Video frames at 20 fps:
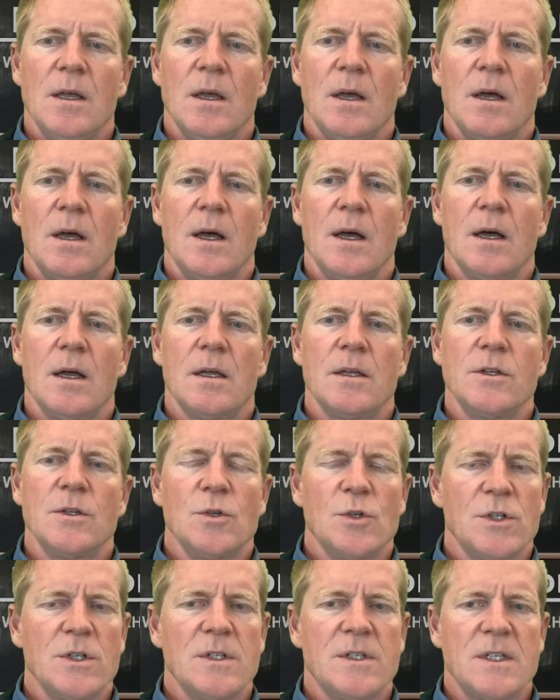uh,
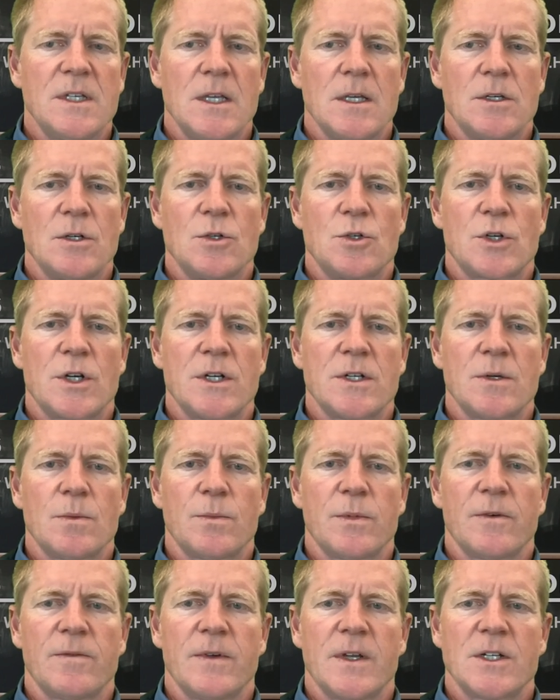you should see a
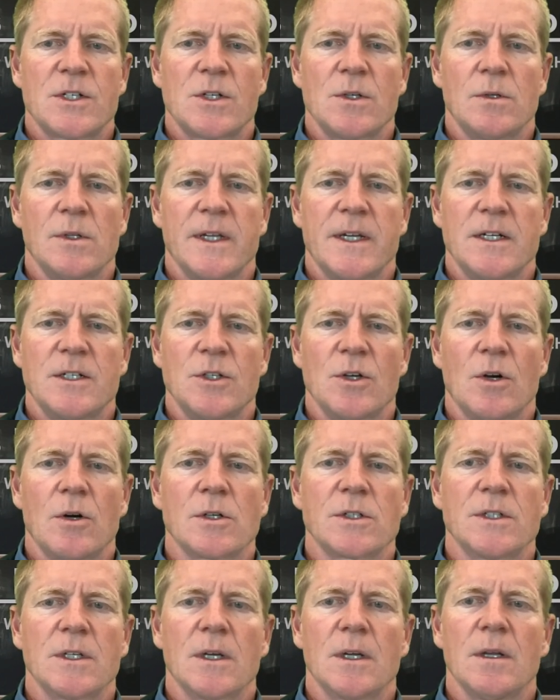nutrition professional and a
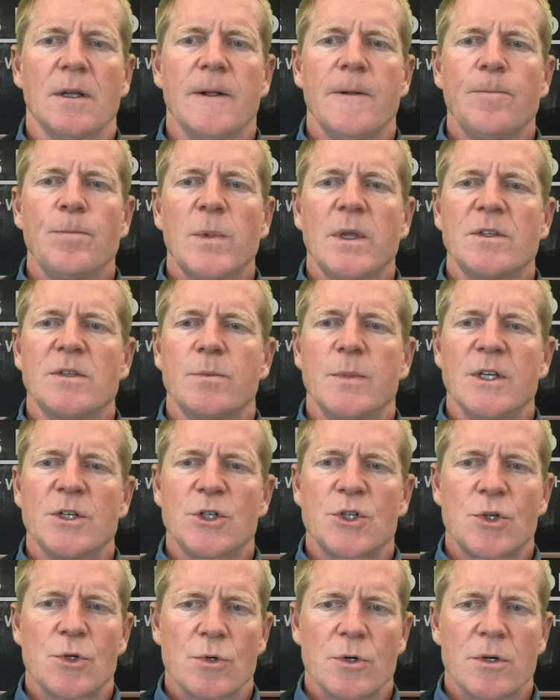doctor to be
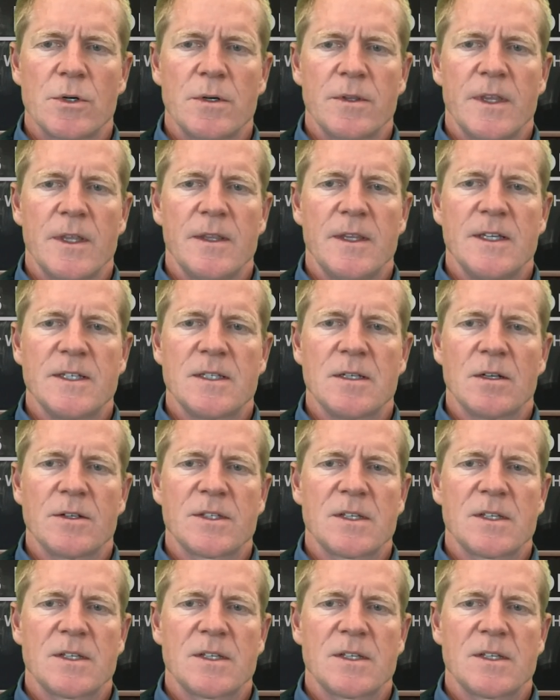sure that there's not